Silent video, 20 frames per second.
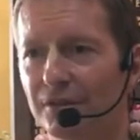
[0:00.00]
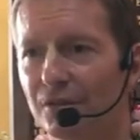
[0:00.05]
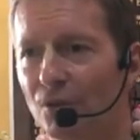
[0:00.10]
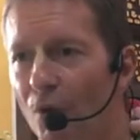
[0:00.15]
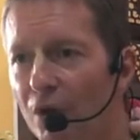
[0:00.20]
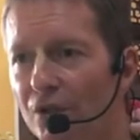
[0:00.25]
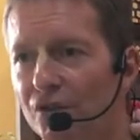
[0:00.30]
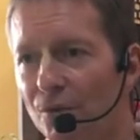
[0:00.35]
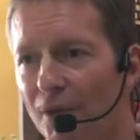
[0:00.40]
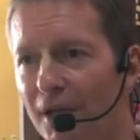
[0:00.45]
the
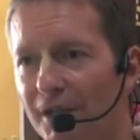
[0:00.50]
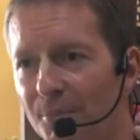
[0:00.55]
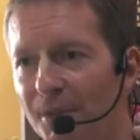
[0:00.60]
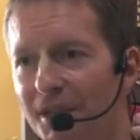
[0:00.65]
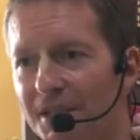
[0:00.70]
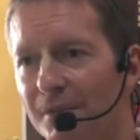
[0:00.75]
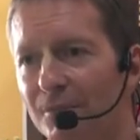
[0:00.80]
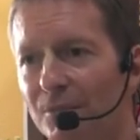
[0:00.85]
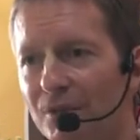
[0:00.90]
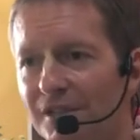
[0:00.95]
ones who had
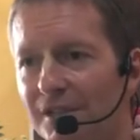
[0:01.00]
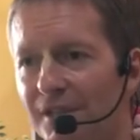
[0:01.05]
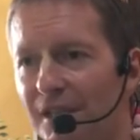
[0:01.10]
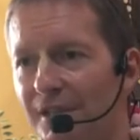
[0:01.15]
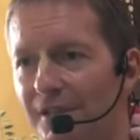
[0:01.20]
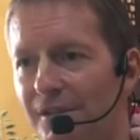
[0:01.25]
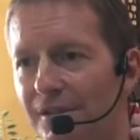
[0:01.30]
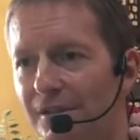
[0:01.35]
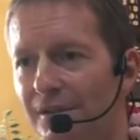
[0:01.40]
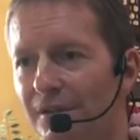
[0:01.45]
beat him with
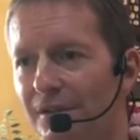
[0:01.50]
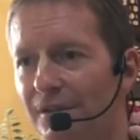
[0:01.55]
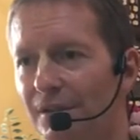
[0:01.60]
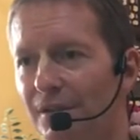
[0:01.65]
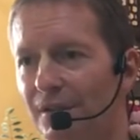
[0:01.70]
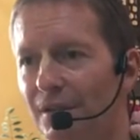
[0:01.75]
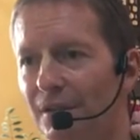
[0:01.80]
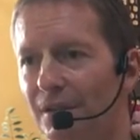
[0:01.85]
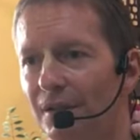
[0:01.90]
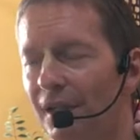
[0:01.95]
sticks,
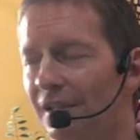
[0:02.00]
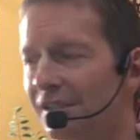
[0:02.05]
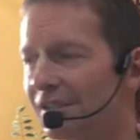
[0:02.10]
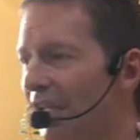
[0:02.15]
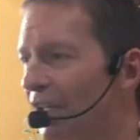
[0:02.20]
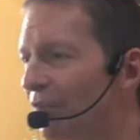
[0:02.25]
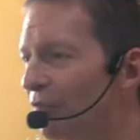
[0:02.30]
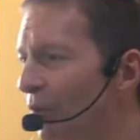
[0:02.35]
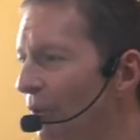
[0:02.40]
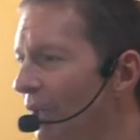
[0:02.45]
and
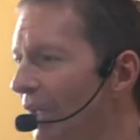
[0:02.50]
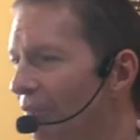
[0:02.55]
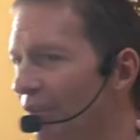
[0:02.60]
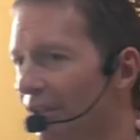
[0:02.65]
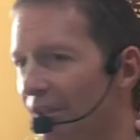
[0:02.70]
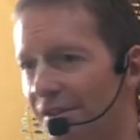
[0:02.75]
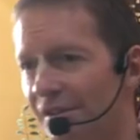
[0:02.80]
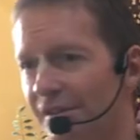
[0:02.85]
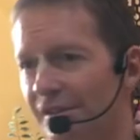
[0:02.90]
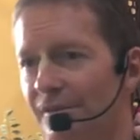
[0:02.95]
said, Forgive
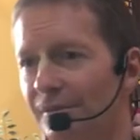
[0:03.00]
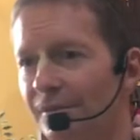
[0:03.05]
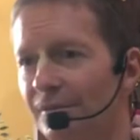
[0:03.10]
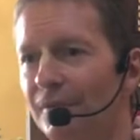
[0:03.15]
us.